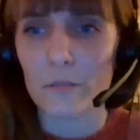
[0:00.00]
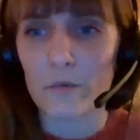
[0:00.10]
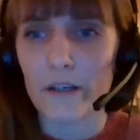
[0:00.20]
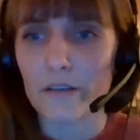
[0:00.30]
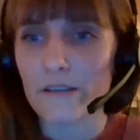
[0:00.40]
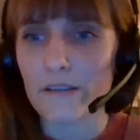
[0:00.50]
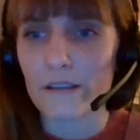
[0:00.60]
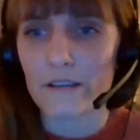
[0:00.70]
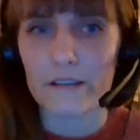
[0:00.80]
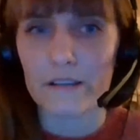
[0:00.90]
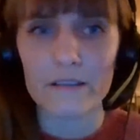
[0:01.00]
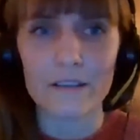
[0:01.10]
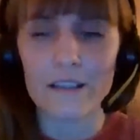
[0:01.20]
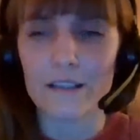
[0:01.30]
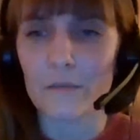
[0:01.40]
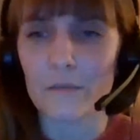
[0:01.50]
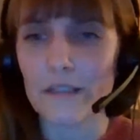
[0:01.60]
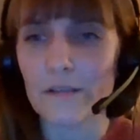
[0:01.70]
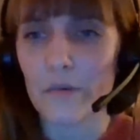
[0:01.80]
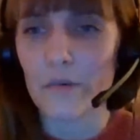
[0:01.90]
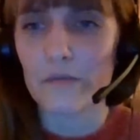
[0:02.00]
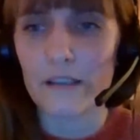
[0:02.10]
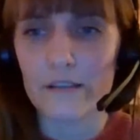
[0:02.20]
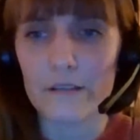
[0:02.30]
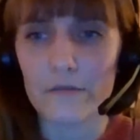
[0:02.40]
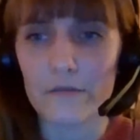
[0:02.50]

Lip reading: where is the biggest prevalence